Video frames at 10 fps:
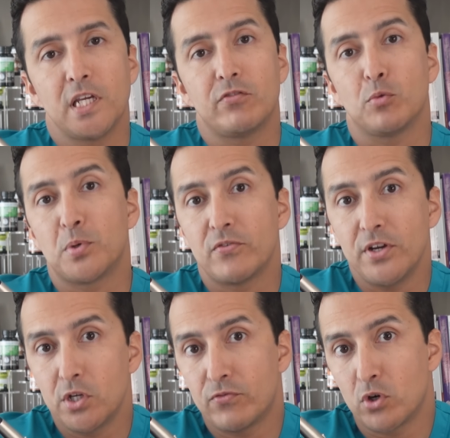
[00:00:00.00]
it will
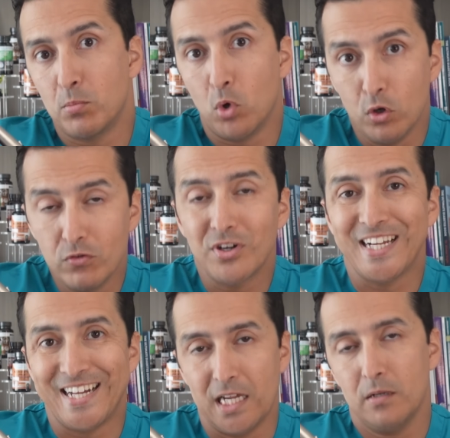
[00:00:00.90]
prevent you from
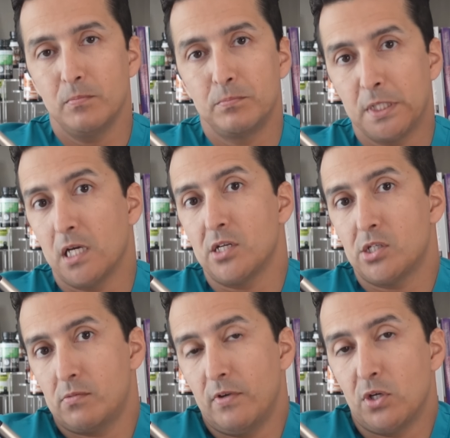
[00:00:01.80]
overeating,
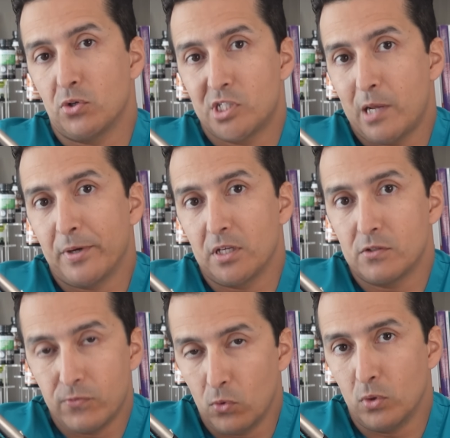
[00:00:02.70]
because when your
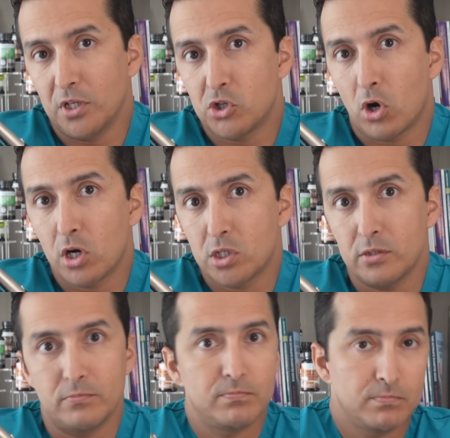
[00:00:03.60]
stomach is full, it's
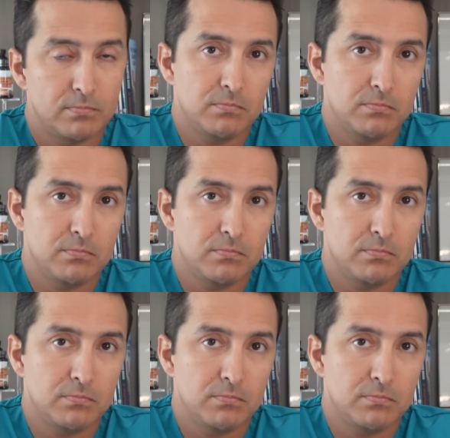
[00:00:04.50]
hard to